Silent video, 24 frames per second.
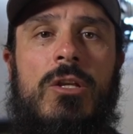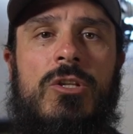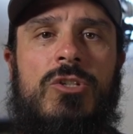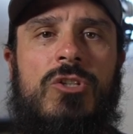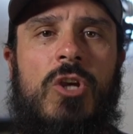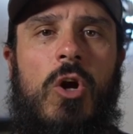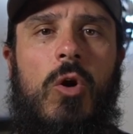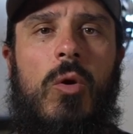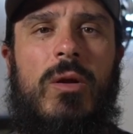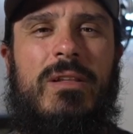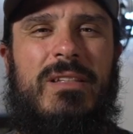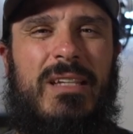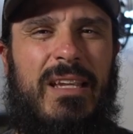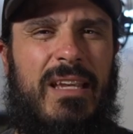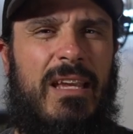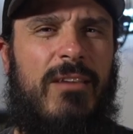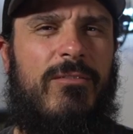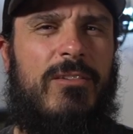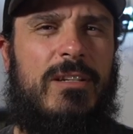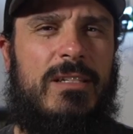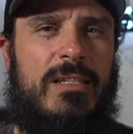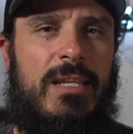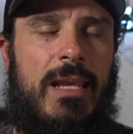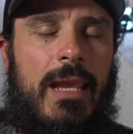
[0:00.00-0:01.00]
So it's a
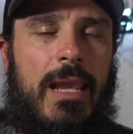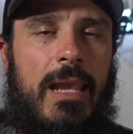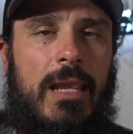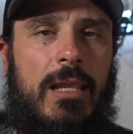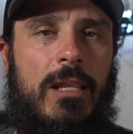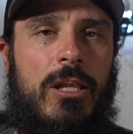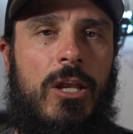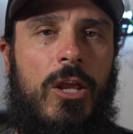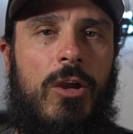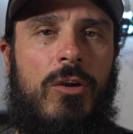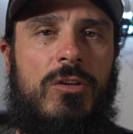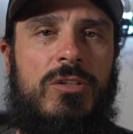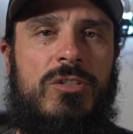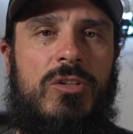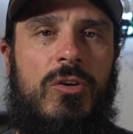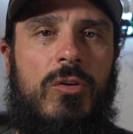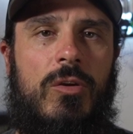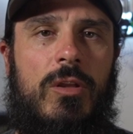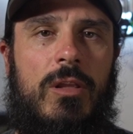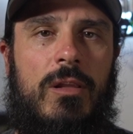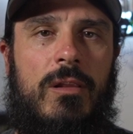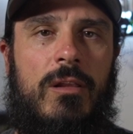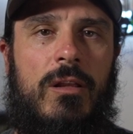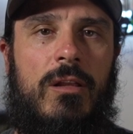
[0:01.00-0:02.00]
give and take, you know,
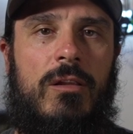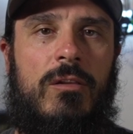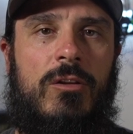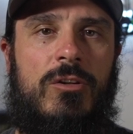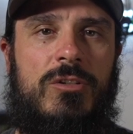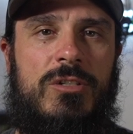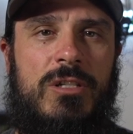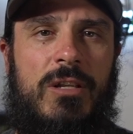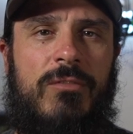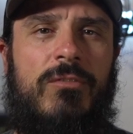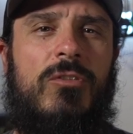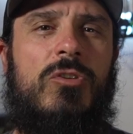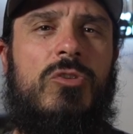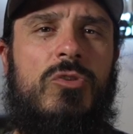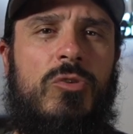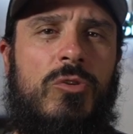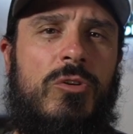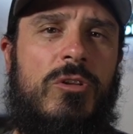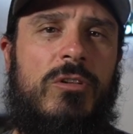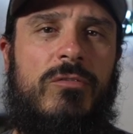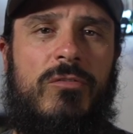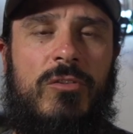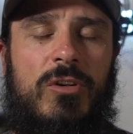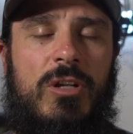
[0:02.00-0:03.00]
so there's different
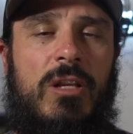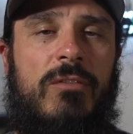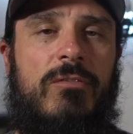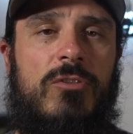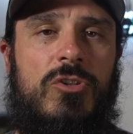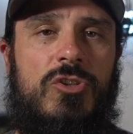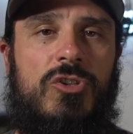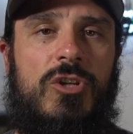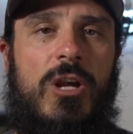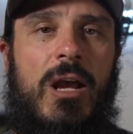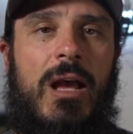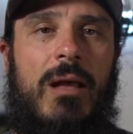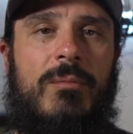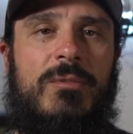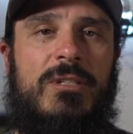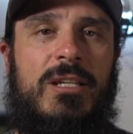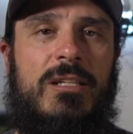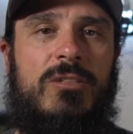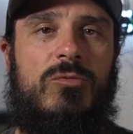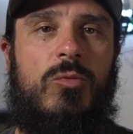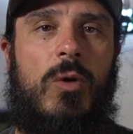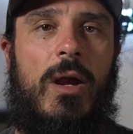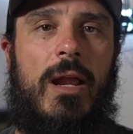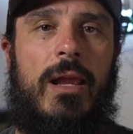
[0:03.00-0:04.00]
tools for different jobs.
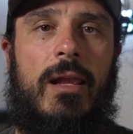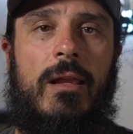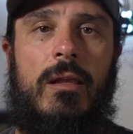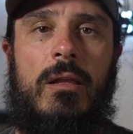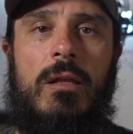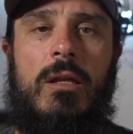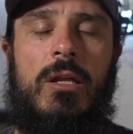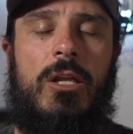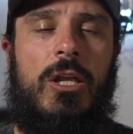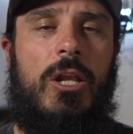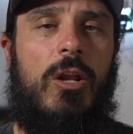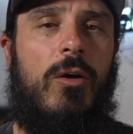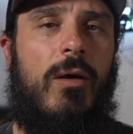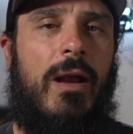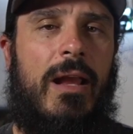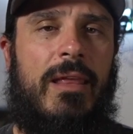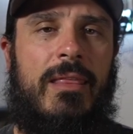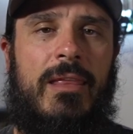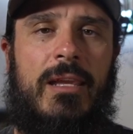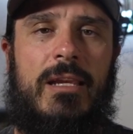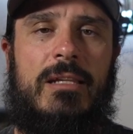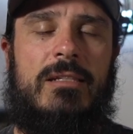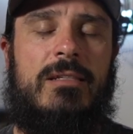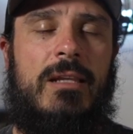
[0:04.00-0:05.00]
That's why, you know, I
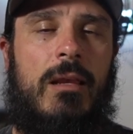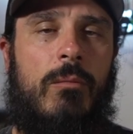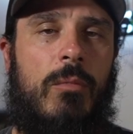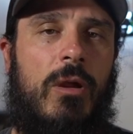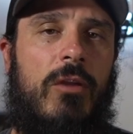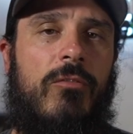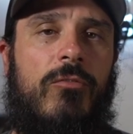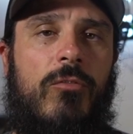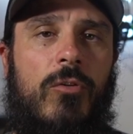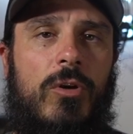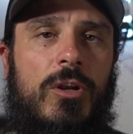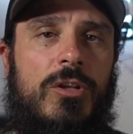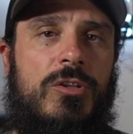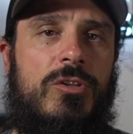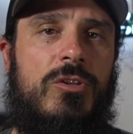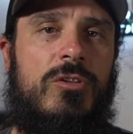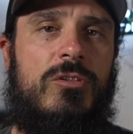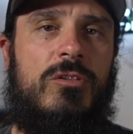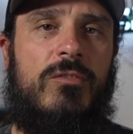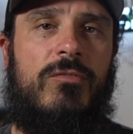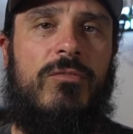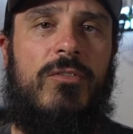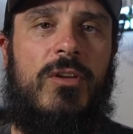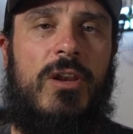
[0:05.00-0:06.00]
think a 10x42
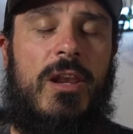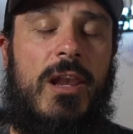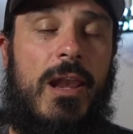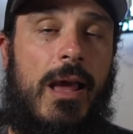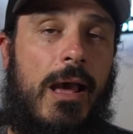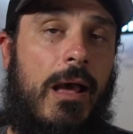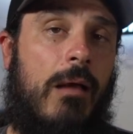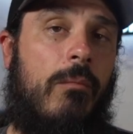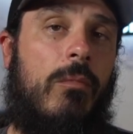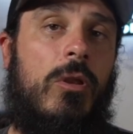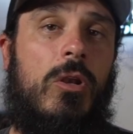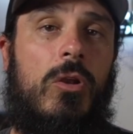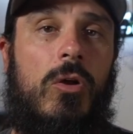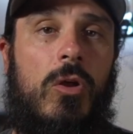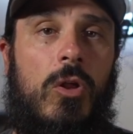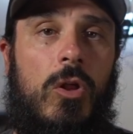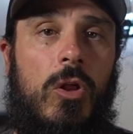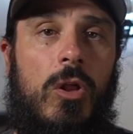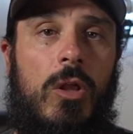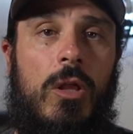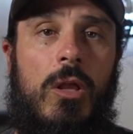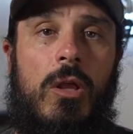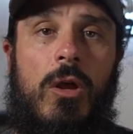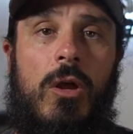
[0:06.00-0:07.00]
is a
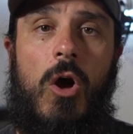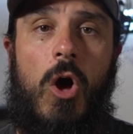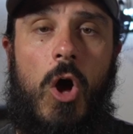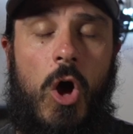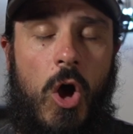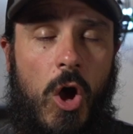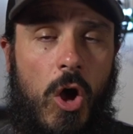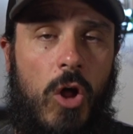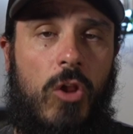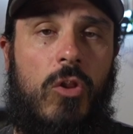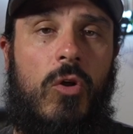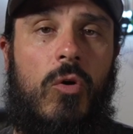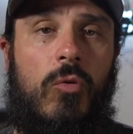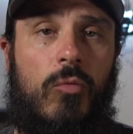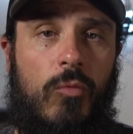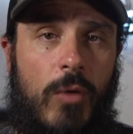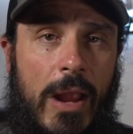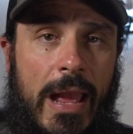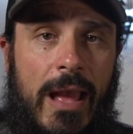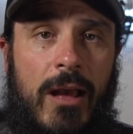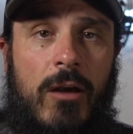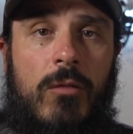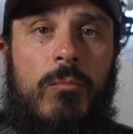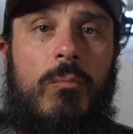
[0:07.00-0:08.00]
phenomenal
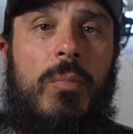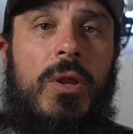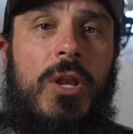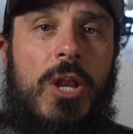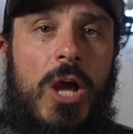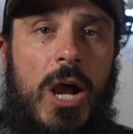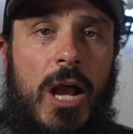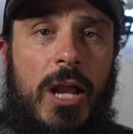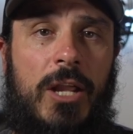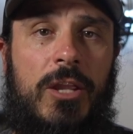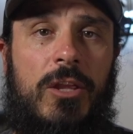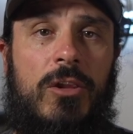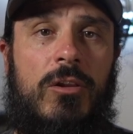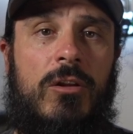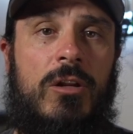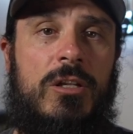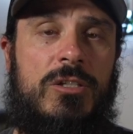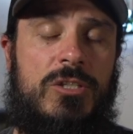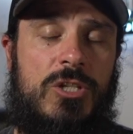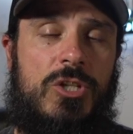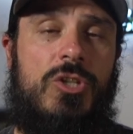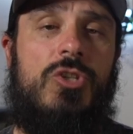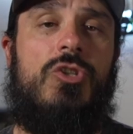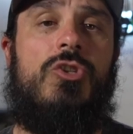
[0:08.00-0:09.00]
all-around binocular.
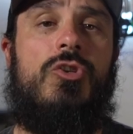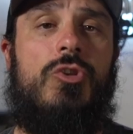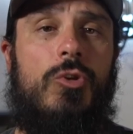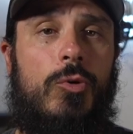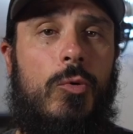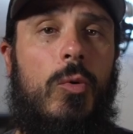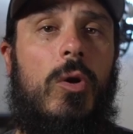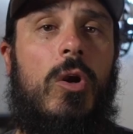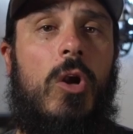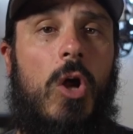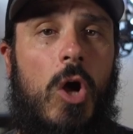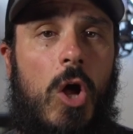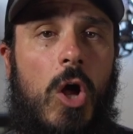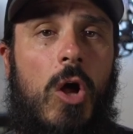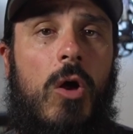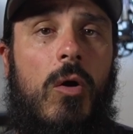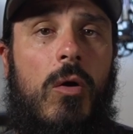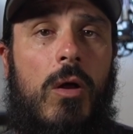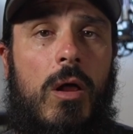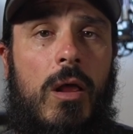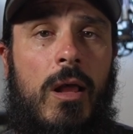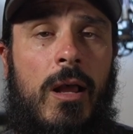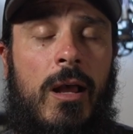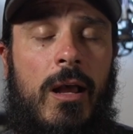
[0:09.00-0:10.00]
It's a
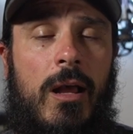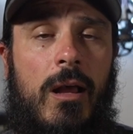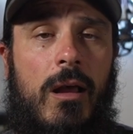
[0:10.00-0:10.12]
do-it-all